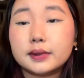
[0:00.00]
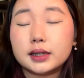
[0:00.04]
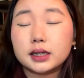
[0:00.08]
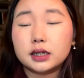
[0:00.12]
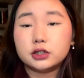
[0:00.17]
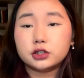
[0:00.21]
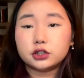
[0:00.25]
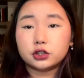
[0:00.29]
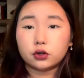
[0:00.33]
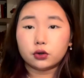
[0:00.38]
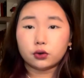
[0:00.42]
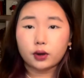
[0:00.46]

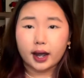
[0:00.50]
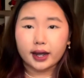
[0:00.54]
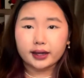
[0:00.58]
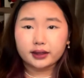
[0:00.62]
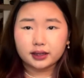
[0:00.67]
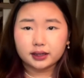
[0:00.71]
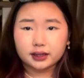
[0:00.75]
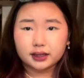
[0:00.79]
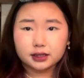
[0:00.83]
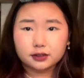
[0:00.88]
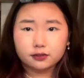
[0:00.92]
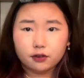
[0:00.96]
So I
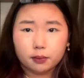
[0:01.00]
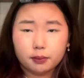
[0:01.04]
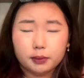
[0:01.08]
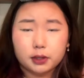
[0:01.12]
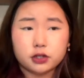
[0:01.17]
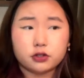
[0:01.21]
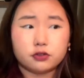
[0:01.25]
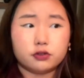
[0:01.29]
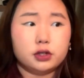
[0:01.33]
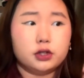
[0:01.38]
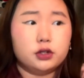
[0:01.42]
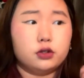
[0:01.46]
think this formula
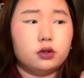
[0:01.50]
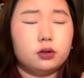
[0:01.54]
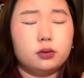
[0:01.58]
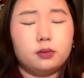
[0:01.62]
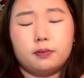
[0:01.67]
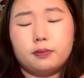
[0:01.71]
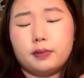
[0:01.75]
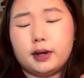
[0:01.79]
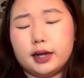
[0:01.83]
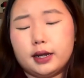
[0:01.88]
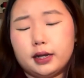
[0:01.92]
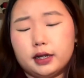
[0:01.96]
is really good,
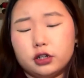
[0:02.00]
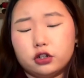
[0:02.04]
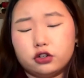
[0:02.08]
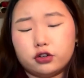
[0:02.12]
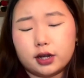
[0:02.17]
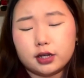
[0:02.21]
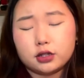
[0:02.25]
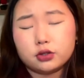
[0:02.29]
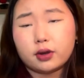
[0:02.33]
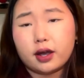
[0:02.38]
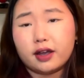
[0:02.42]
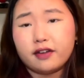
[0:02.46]
but it
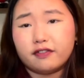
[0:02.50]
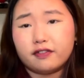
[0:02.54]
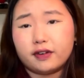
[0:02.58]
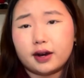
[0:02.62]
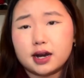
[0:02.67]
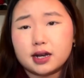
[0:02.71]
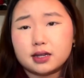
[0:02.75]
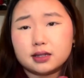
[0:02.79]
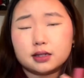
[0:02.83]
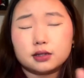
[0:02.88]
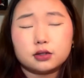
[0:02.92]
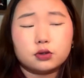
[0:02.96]
dries quite
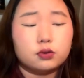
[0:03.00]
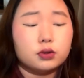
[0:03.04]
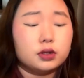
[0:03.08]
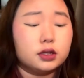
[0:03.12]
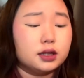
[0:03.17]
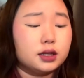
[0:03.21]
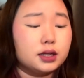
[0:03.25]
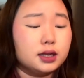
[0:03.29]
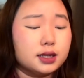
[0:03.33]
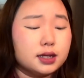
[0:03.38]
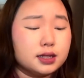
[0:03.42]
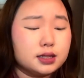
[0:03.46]
fast, is the only thing.